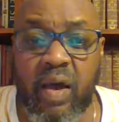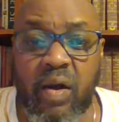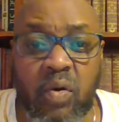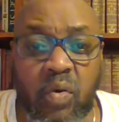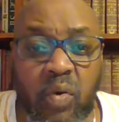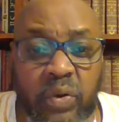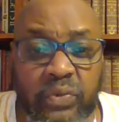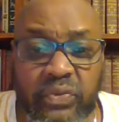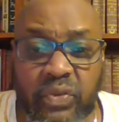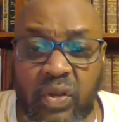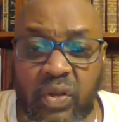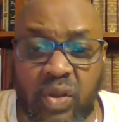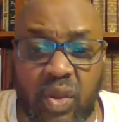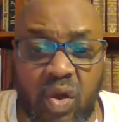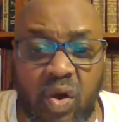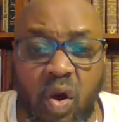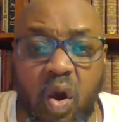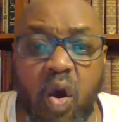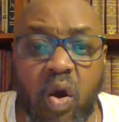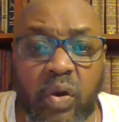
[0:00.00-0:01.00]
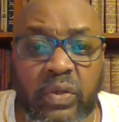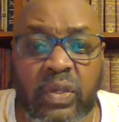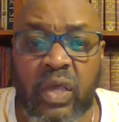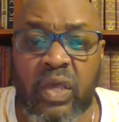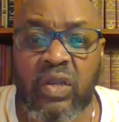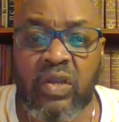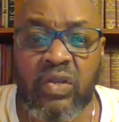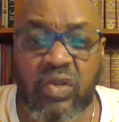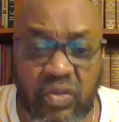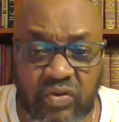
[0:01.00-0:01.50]
what the Lord
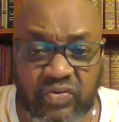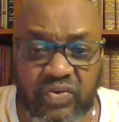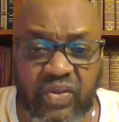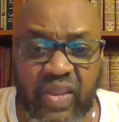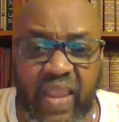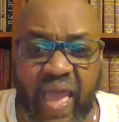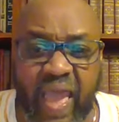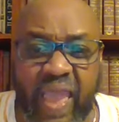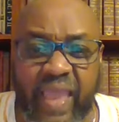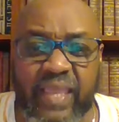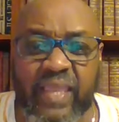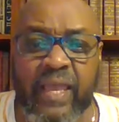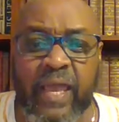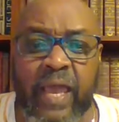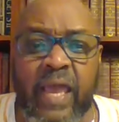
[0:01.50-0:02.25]
looks like.